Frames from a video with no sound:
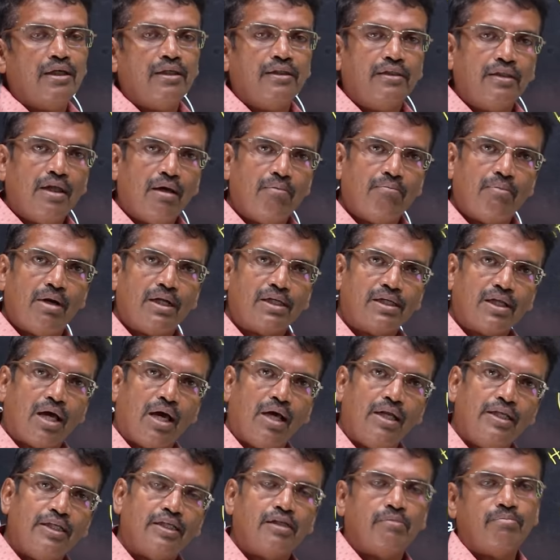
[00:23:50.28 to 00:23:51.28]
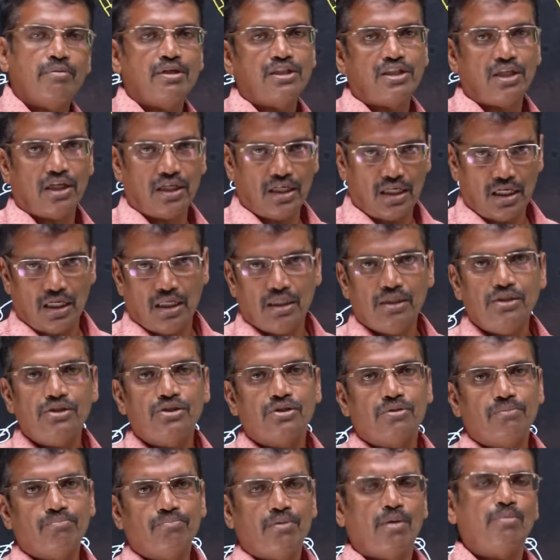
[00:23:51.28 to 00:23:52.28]
In the metallic
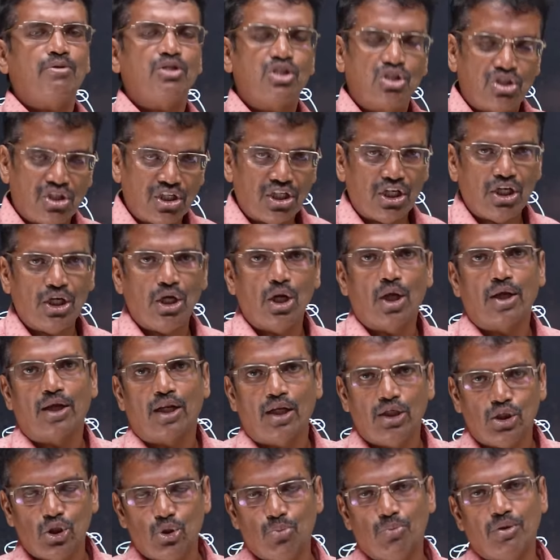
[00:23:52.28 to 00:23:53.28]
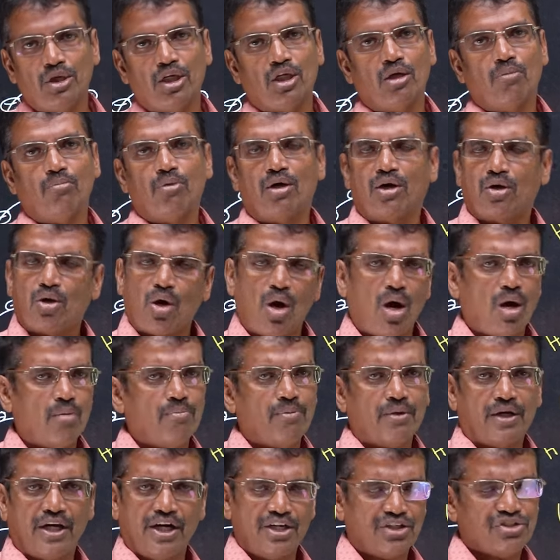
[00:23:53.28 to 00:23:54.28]
materials, maybe steel or aluminium or
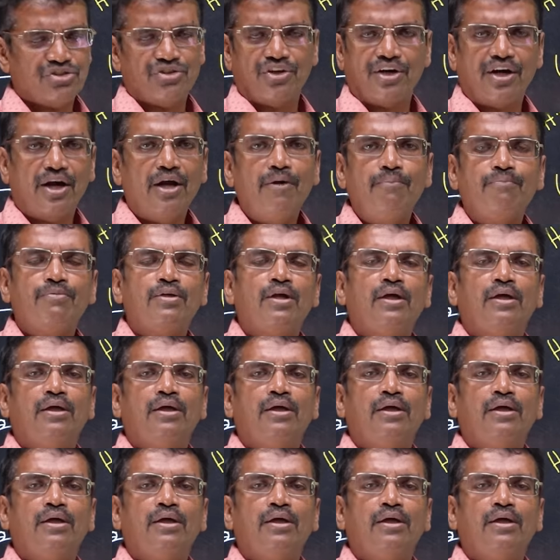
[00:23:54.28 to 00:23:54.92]
copper, etc.